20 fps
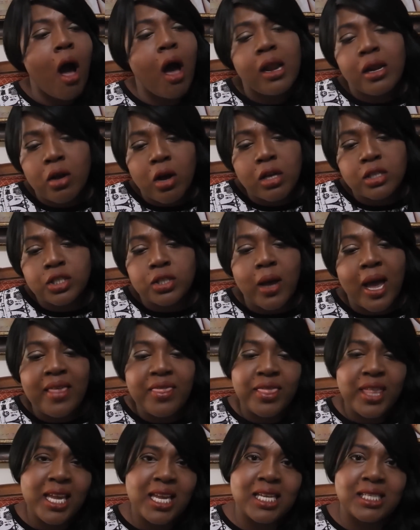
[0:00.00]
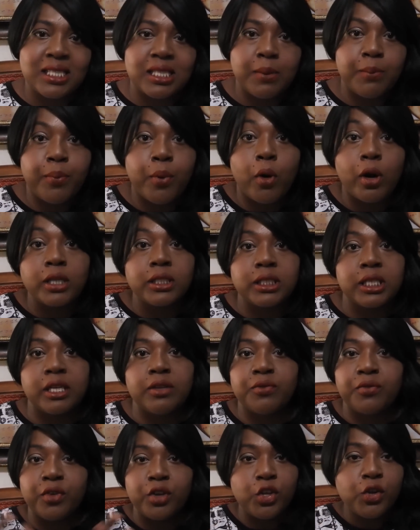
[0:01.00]
and also I think it's
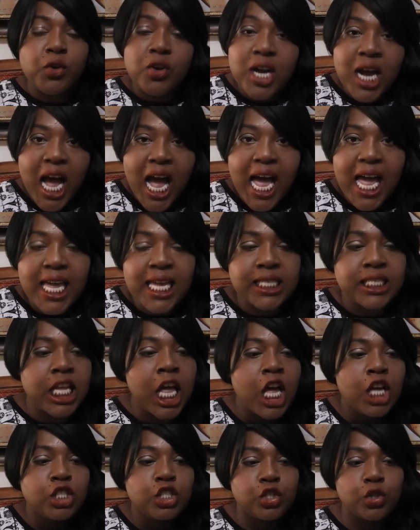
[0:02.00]
important for you guys